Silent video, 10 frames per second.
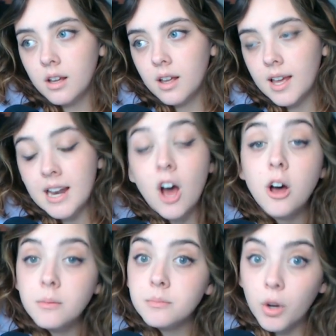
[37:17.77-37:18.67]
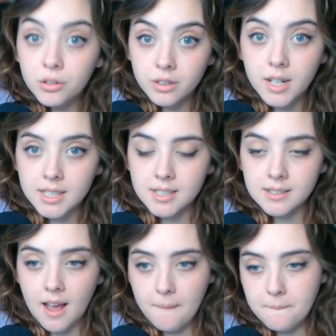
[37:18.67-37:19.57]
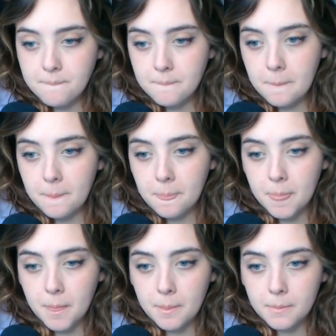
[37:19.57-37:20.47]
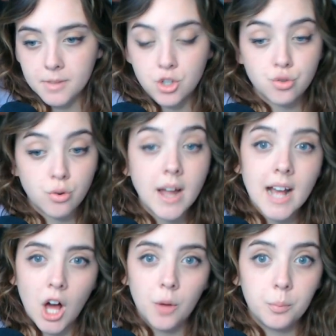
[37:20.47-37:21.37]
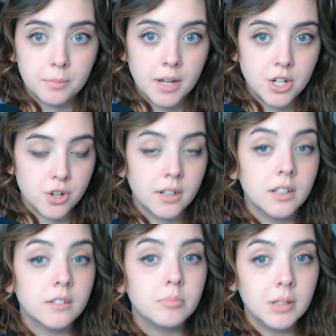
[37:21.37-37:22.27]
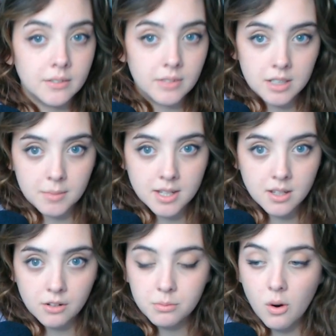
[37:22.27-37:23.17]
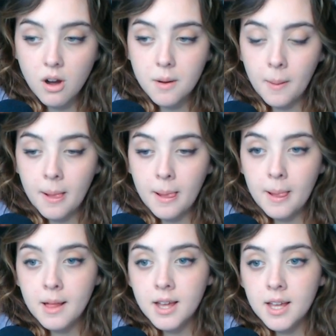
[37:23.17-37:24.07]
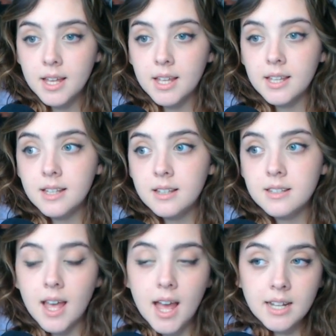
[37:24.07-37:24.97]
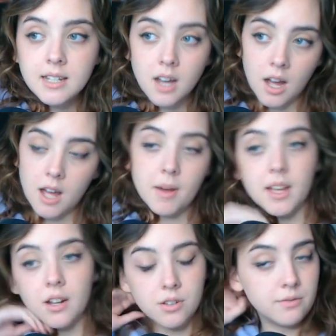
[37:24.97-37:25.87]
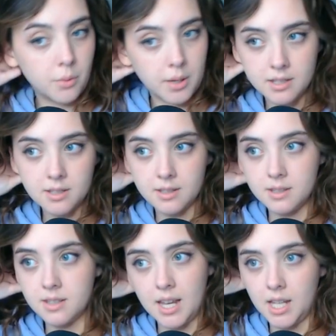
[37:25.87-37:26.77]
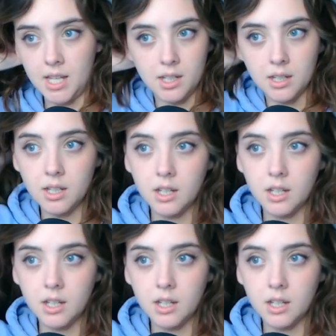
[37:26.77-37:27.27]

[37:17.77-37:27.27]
And how I'm overcorrecting that, to try to help with my journey of believing in myself more, is anytime I hear the voice saying,